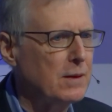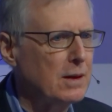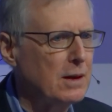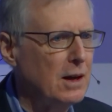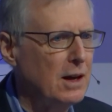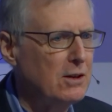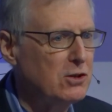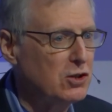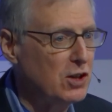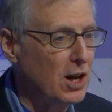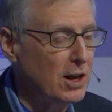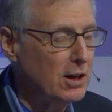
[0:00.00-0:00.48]

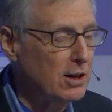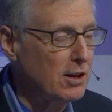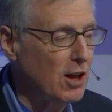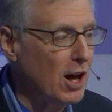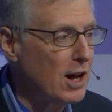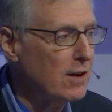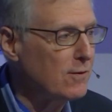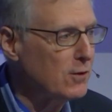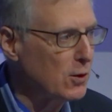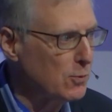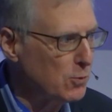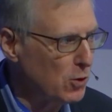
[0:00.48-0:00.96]
has done a
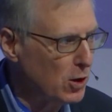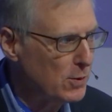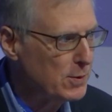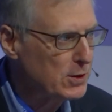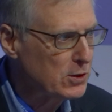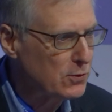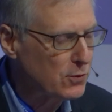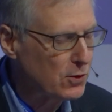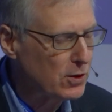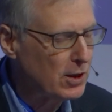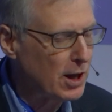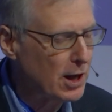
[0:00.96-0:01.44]
lot of
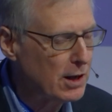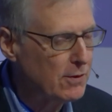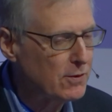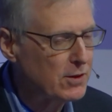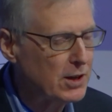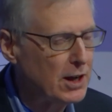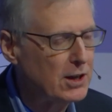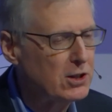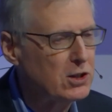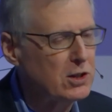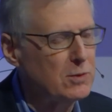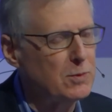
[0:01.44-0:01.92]
deployments for a lot of
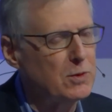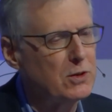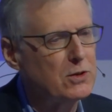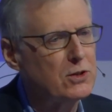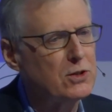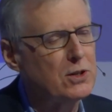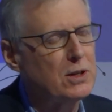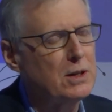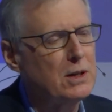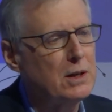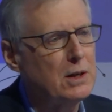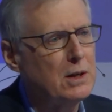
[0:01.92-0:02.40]

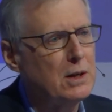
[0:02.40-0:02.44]
customers.